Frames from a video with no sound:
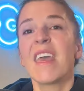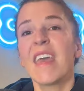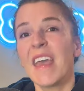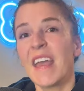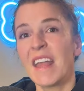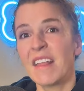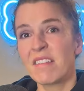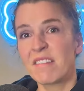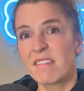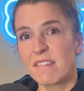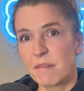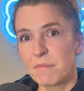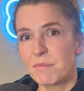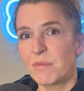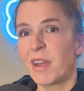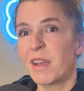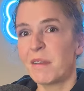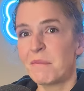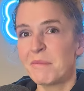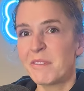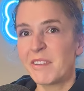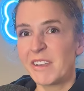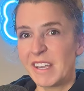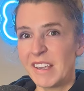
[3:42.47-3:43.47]
and
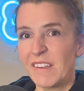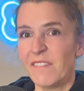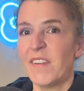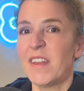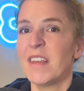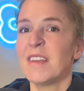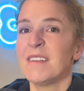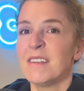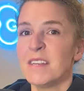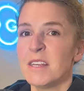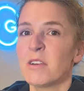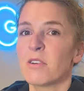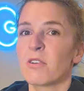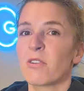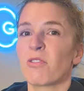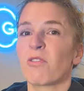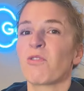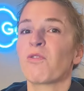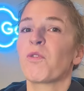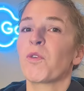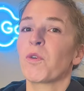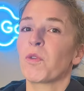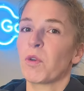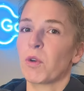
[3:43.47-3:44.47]
sometimes even years
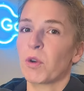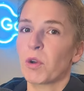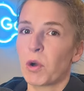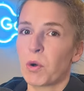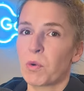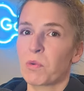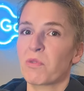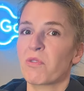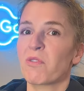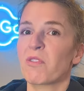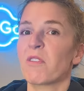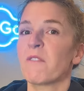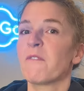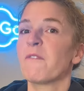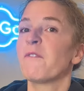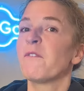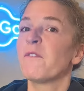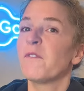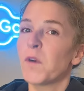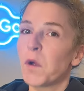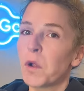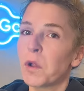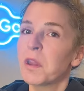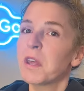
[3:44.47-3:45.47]
for their coats to
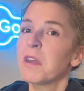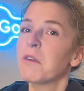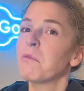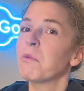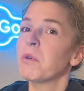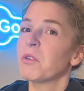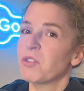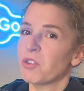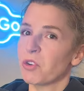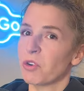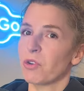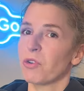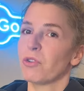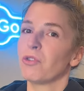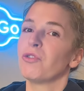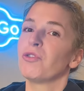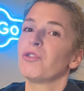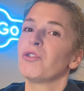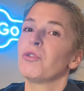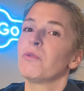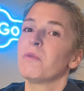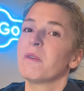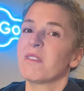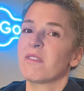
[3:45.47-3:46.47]
fully return
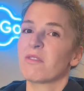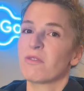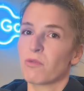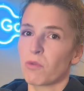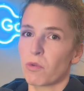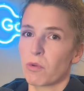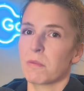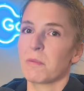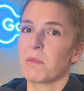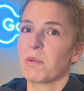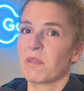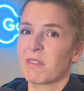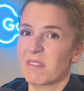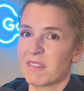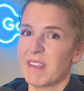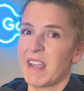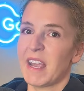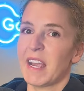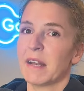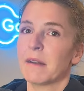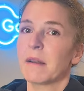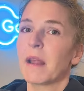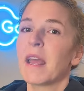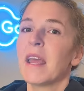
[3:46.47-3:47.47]
to its normal
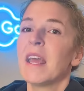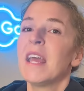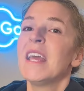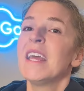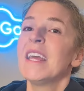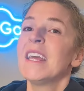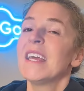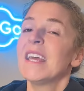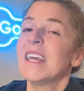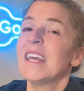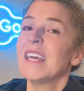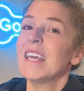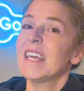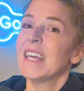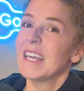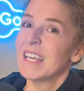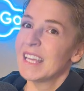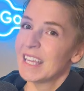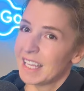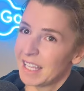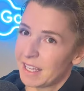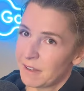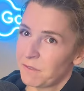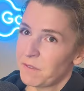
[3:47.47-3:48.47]
state,
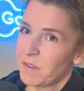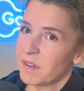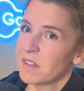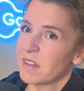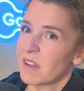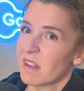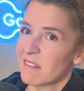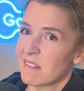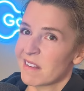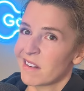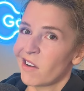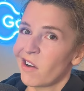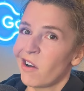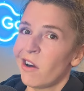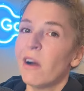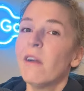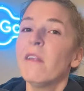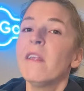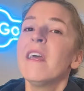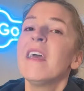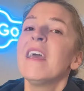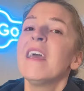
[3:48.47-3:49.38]
if it does at all.